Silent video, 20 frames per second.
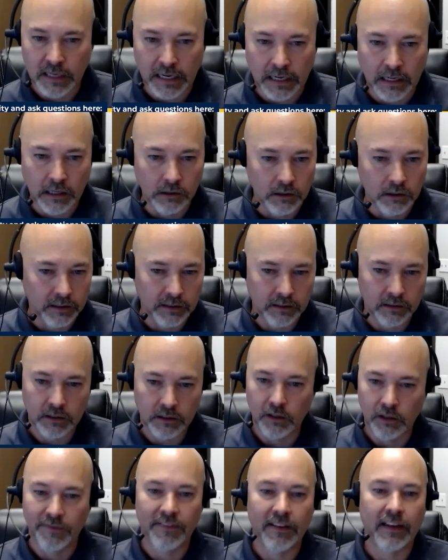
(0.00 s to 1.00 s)
Gilliland.
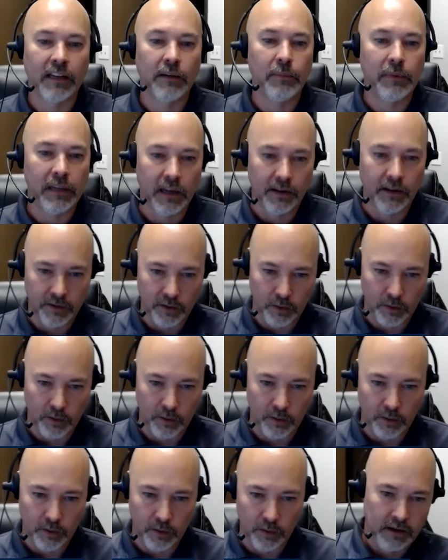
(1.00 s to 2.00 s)
You'll find me
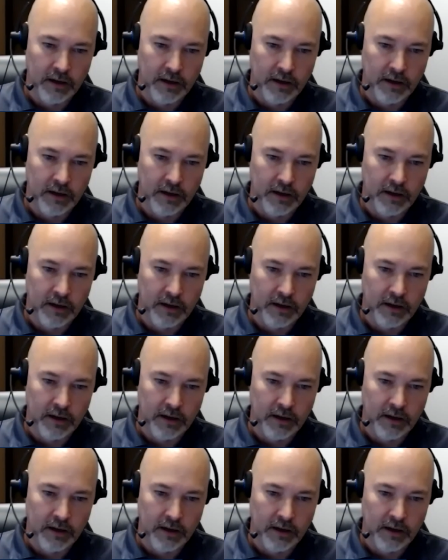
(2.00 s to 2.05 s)
everywhere.